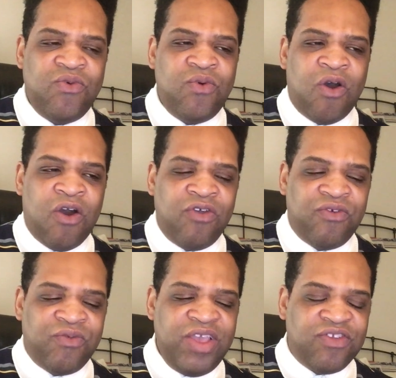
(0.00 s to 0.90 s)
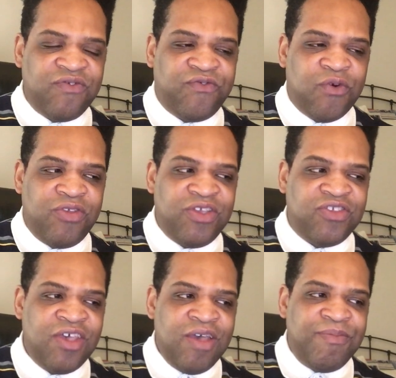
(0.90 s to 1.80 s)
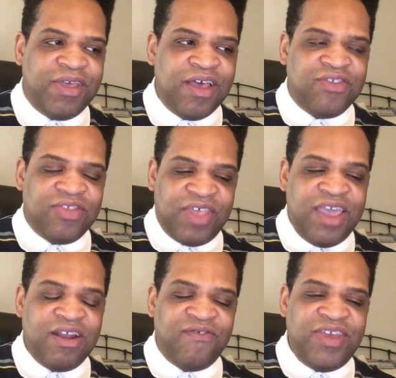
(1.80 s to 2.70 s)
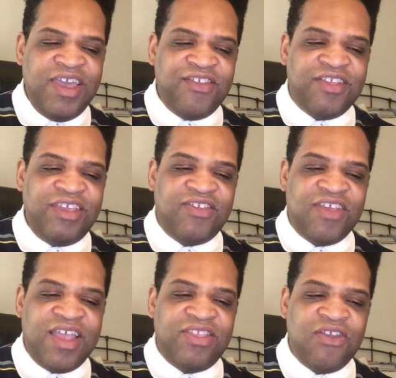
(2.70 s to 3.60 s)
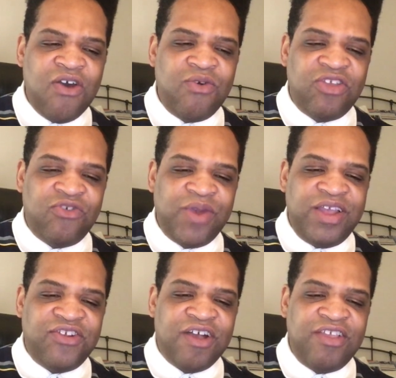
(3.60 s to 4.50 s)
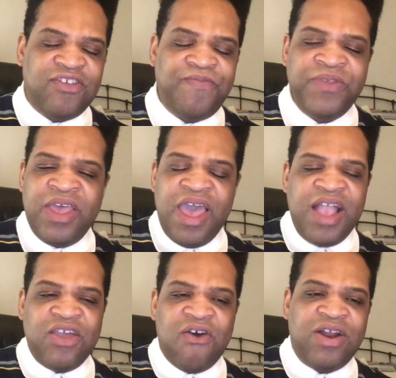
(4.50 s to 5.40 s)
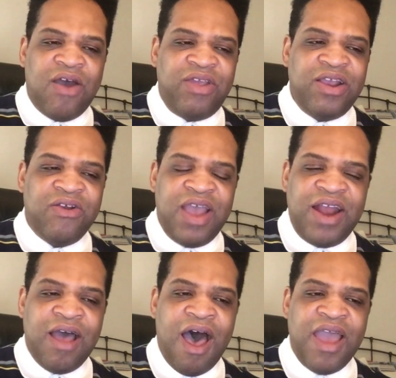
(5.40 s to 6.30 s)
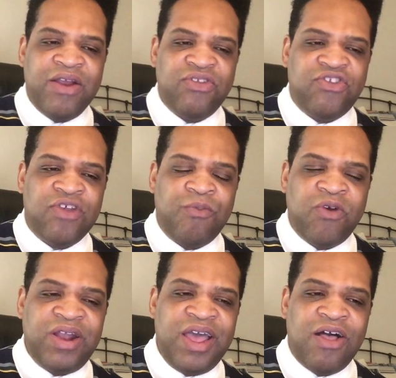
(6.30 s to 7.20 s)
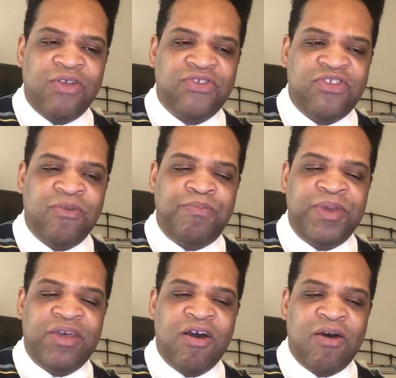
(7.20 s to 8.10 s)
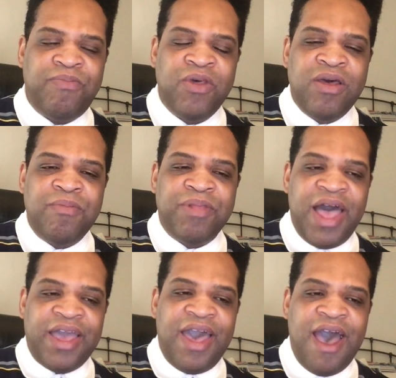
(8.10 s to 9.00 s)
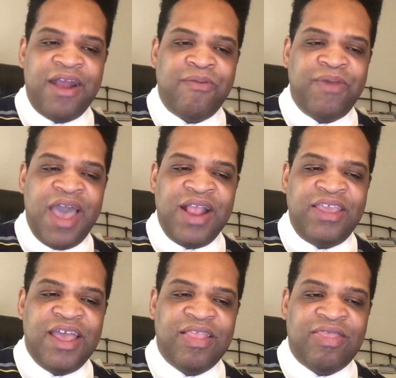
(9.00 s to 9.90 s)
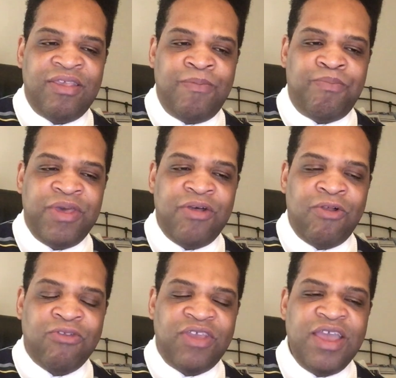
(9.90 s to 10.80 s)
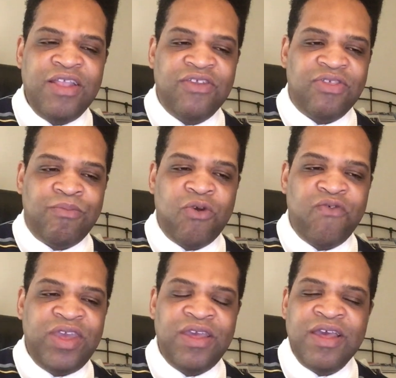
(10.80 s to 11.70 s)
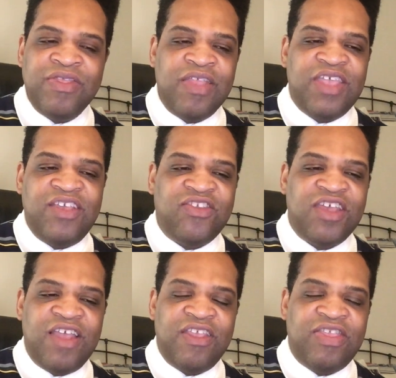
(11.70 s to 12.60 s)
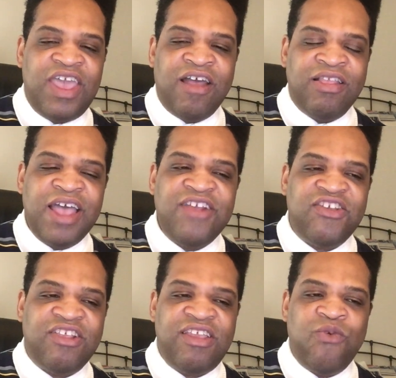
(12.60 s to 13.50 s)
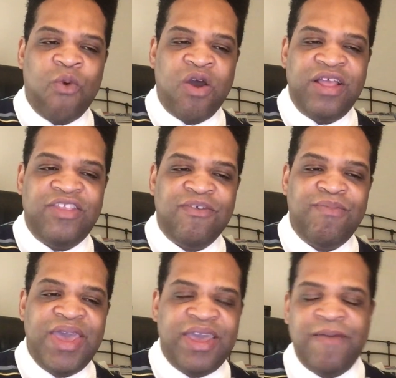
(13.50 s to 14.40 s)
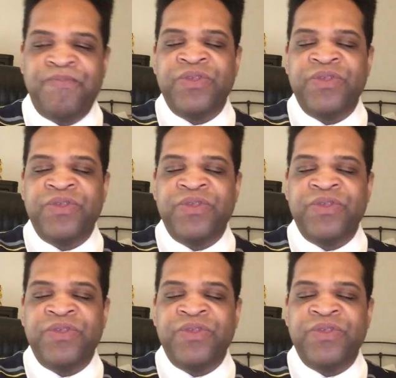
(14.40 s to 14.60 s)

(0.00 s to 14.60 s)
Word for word: who are the reason for this because they could have easily said no to Dwayne Johnson and gone out here and hired someone else to become Black Adam and get the build into the movie that they said that they allegedly wanted to make.